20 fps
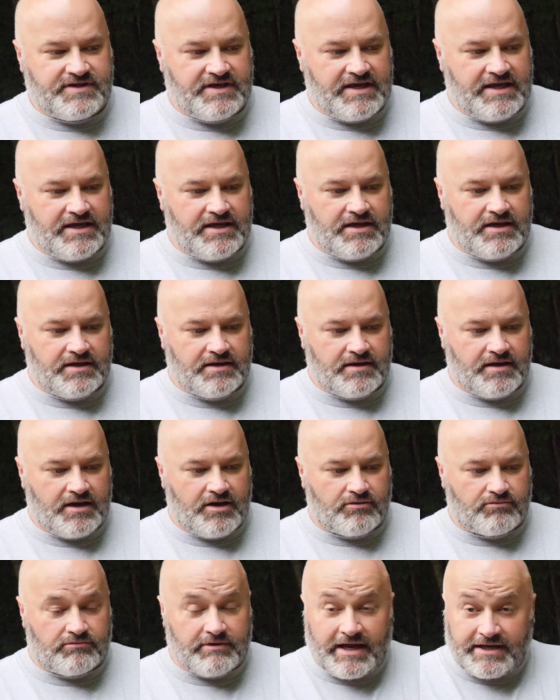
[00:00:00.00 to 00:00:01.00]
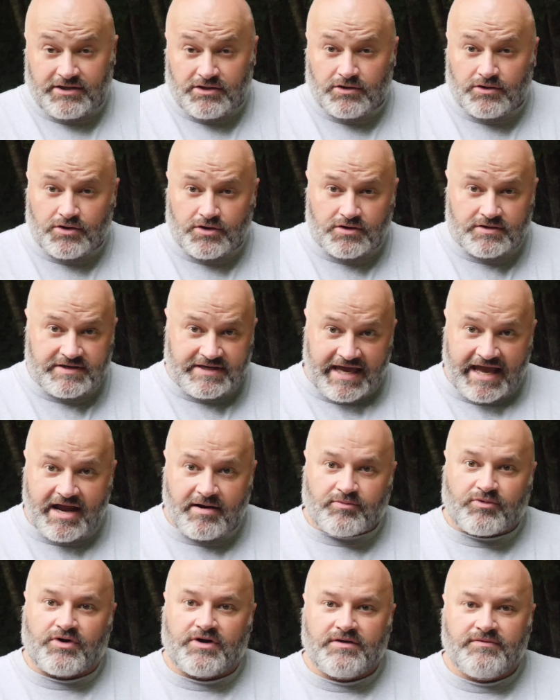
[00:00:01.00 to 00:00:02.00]
the regular
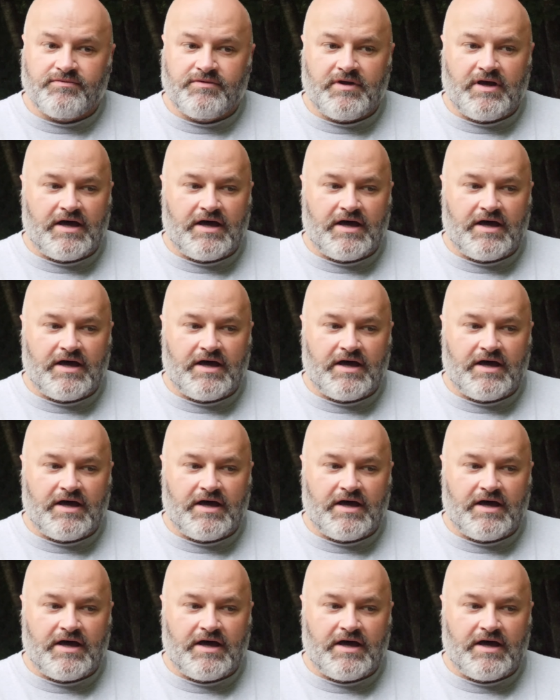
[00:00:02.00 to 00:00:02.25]
camera,